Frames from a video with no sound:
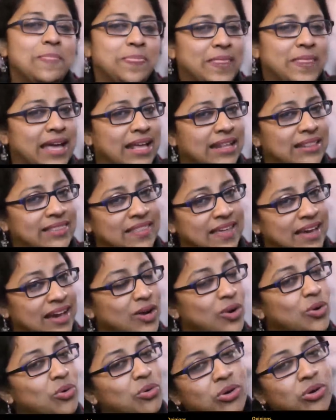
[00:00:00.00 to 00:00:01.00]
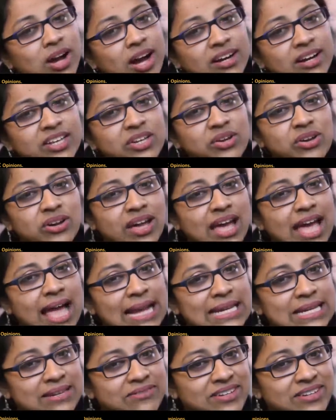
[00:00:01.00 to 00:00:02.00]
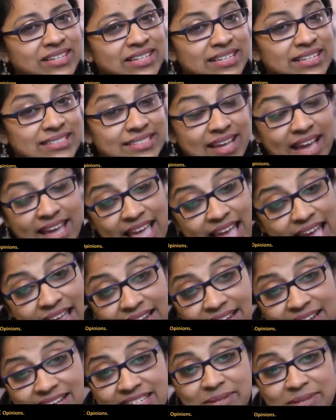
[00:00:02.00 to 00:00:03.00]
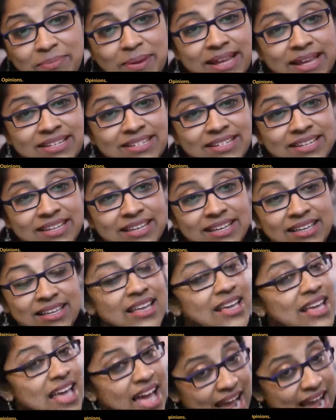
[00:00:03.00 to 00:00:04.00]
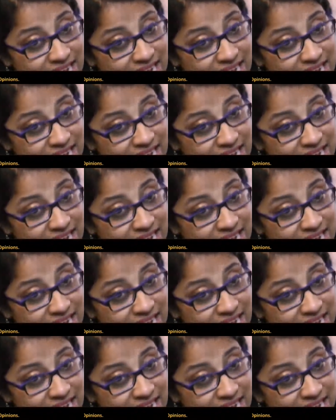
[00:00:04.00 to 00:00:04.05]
Then there are co-curricular activities. I handle debating.